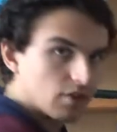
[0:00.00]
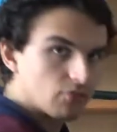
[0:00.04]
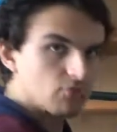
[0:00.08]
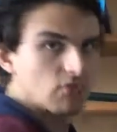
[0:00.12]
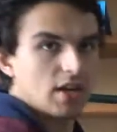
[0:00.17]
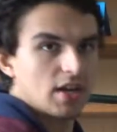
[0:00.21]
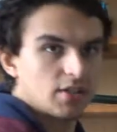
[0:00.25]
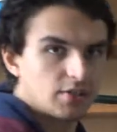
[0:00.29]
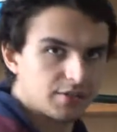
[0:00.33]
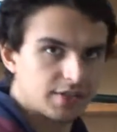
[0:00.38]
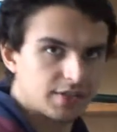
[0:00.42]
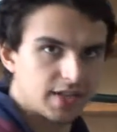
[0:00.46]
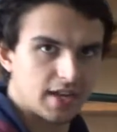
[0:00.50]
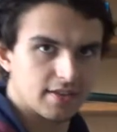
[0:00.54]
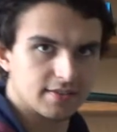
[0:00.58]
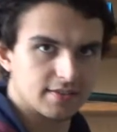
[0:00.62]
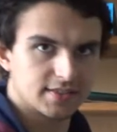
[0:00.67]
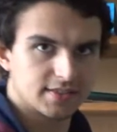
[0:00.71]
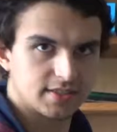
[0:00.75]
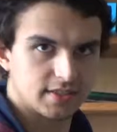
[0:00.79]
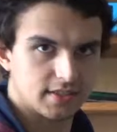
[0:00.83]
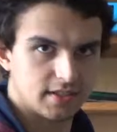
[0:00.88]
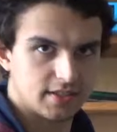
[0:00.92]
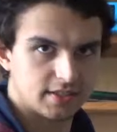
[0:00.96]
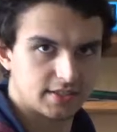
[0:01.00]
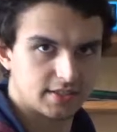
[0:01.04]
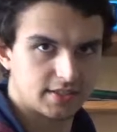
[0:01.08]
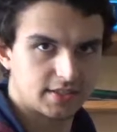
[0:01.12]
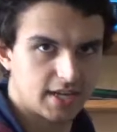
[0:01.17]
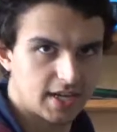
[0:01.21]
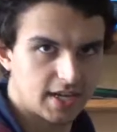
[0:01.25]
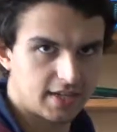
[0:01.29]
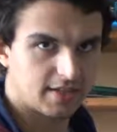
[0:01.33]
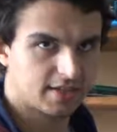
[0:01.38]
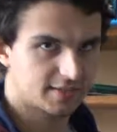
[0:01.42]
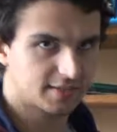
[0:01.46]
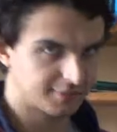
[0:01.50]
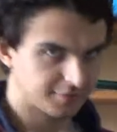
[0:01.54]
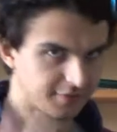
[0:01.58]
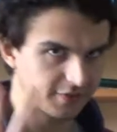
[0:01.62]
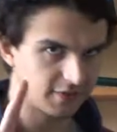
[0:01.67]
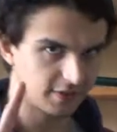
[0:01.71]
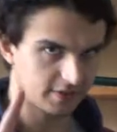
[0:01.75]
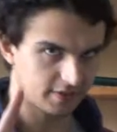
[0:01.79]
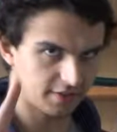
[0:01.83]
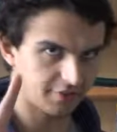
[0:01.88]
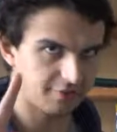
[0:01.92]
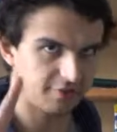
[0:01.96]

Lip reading: and red on the outside. Okay, that's the